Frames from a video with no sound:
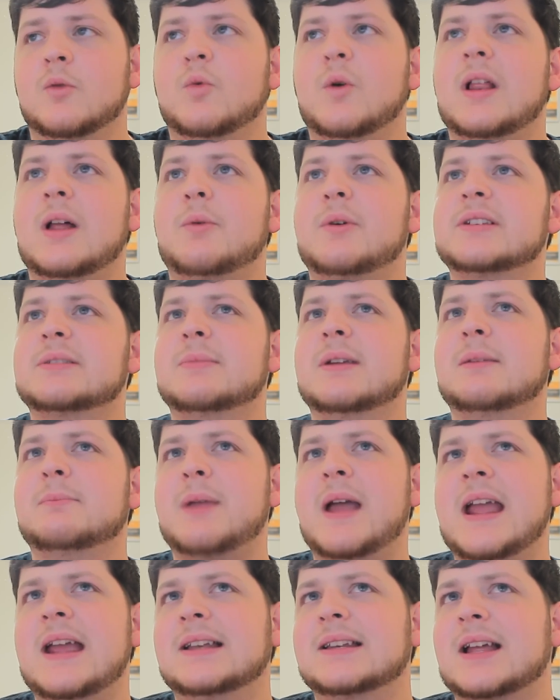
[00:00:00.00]
Well, I wasn't being
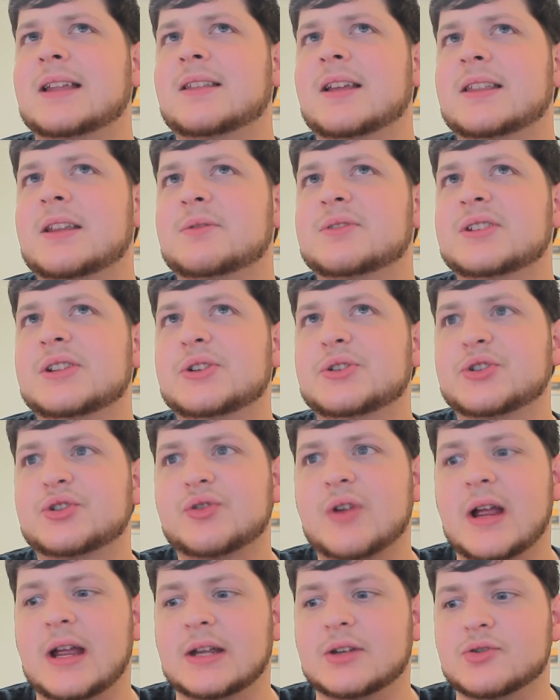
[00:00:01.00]
paid, and I thought that was a little
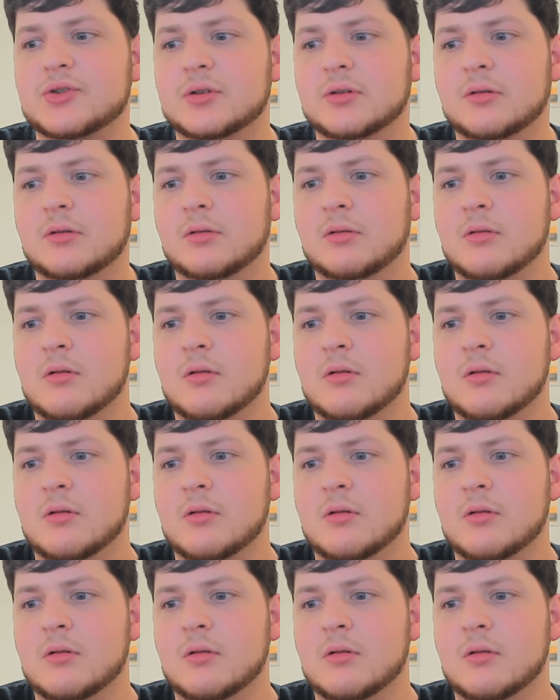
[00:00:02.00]
strange.